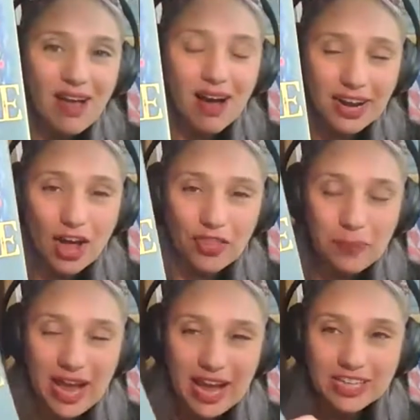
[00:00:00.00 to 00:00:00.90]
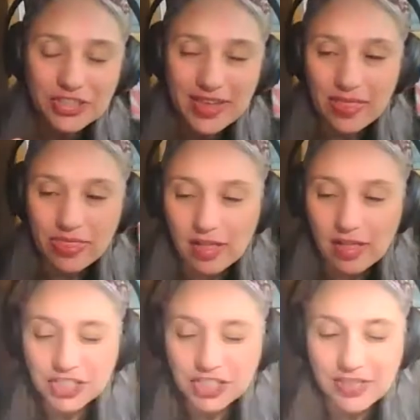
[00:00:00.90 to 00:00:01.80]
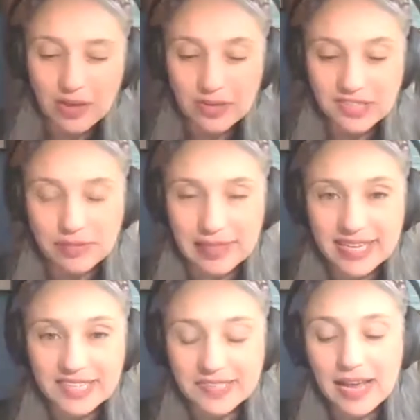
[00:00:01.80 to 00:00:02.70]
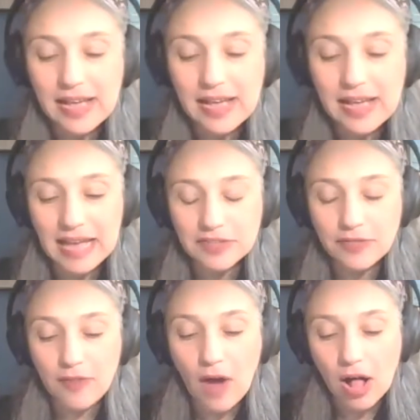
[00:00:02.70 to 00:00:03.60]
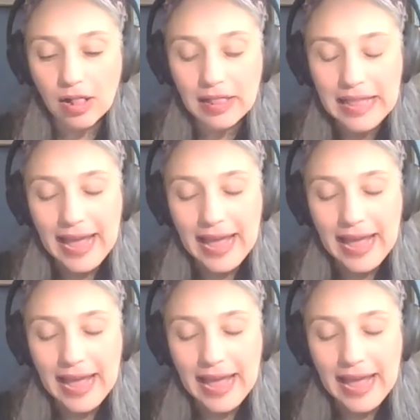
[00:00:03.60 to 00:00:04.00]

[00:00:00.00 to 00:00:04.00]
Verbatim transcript: Honey on the Page, the anthology that was released last fall.